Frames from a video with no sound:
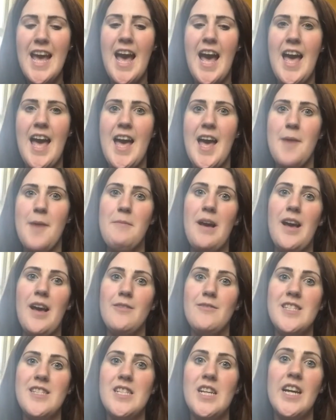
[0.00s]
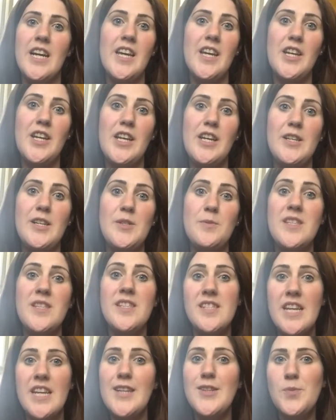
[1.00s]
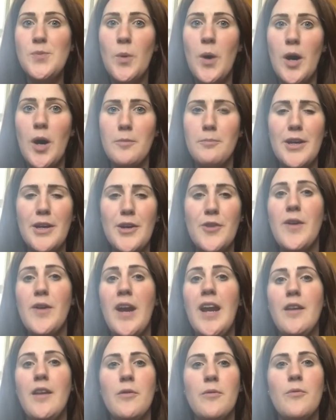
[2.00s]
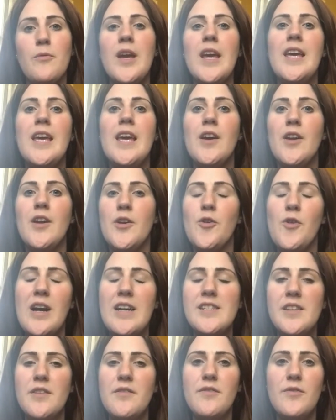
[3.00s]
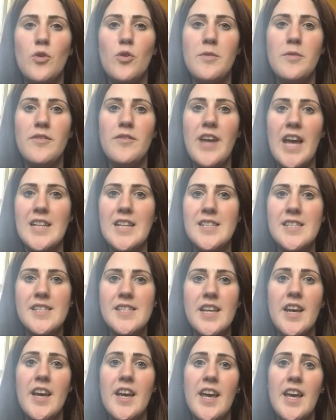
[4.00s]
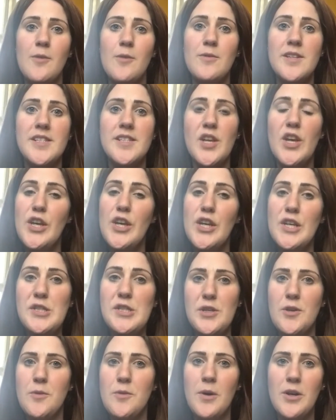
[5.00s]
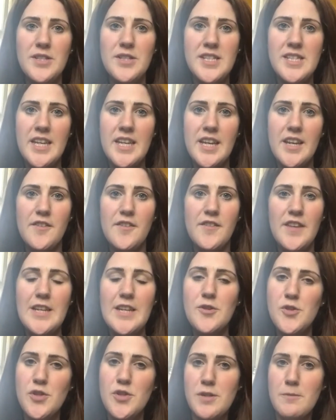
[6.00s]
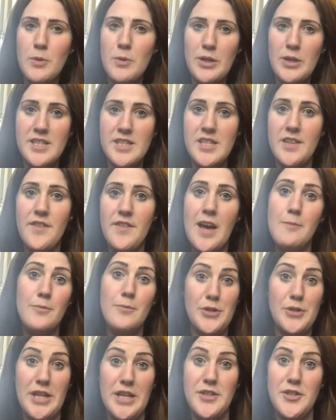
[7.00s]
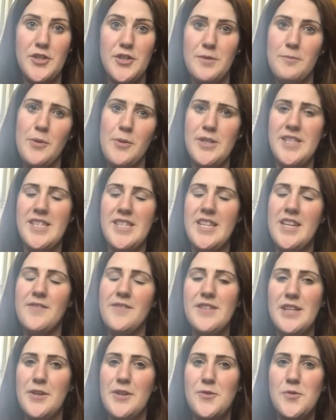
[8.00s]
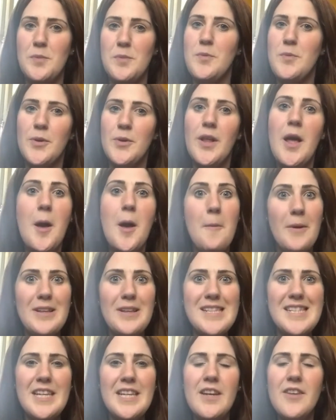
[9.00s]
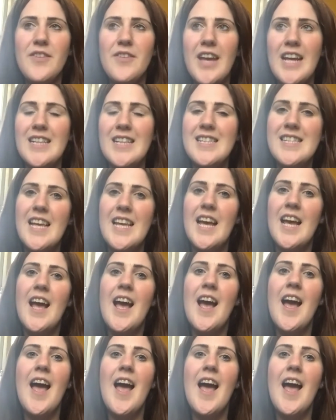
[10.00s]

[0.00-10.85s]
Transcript: I was diagnosed with stage 1 but grade 3, an aggressive form of cancer. It was HER2 positive, estrogen positive and progesterone positive, so triple positive cancer.